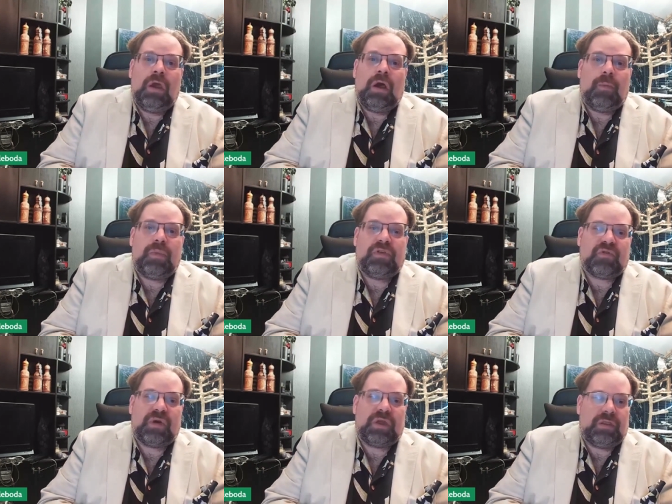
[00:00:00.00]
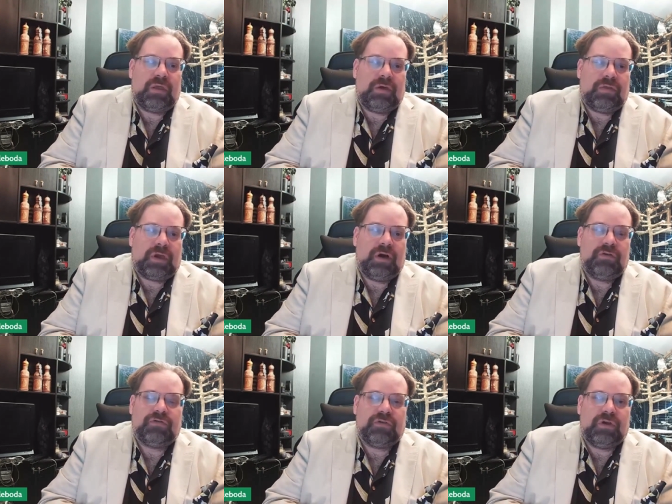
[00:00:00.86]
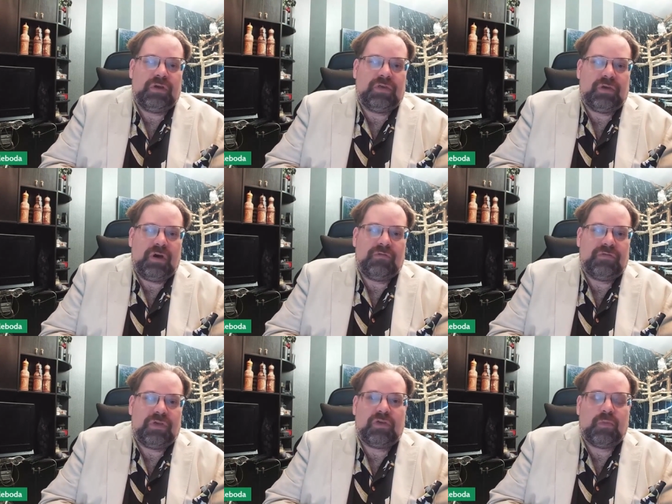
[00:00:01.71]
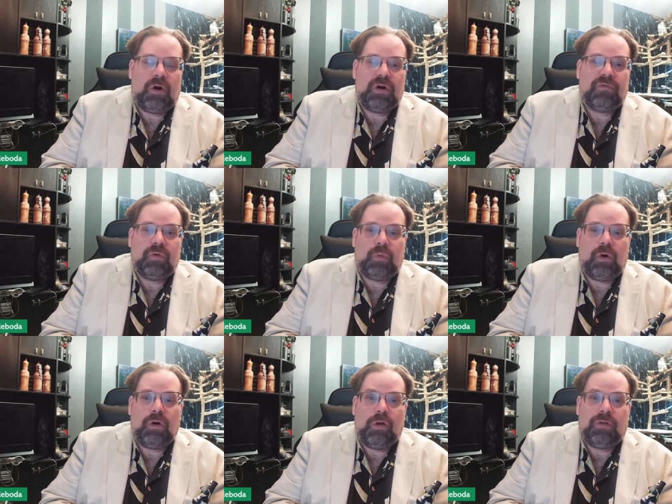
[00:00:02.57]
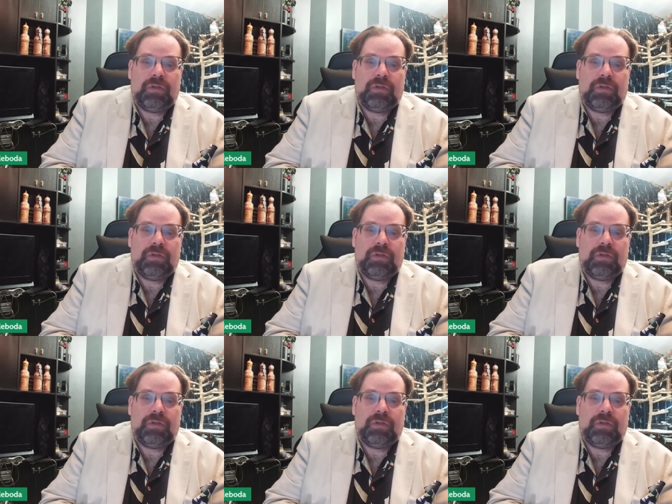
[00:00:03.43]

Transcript: uh, between the countries of this part of the world.